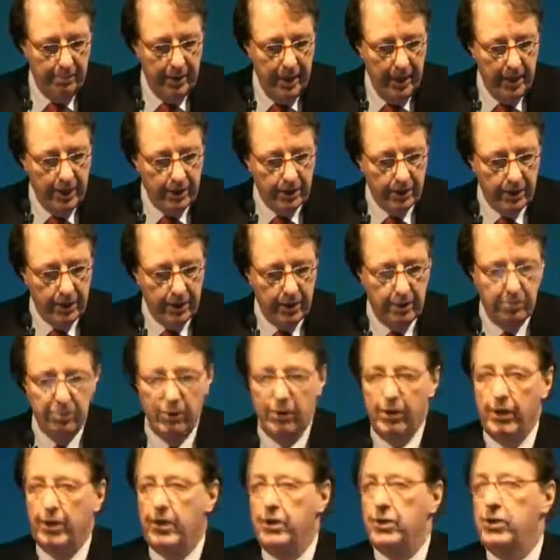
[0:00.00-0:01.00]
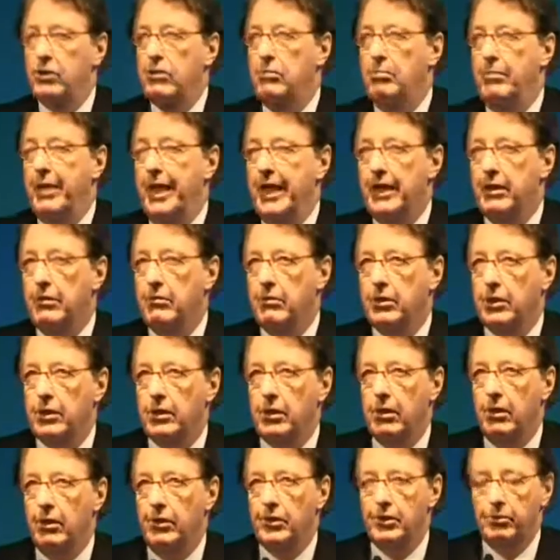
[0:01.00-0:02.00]
patients where the Zometa
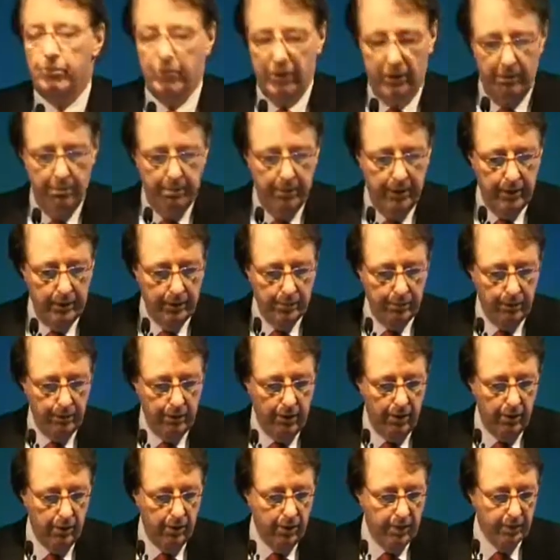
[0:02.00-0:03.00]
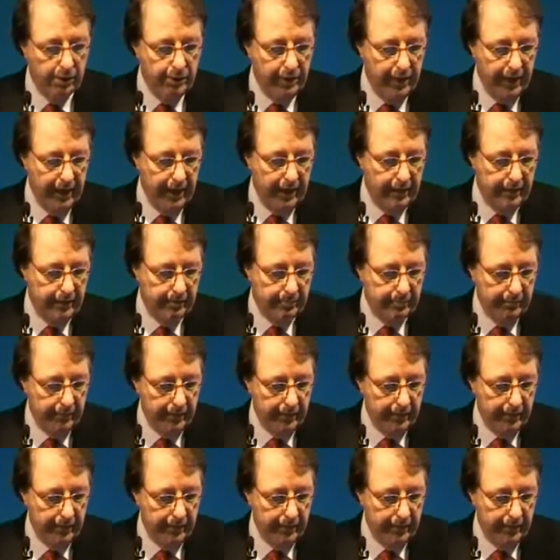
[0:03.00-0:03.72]
results were compared with clordronate.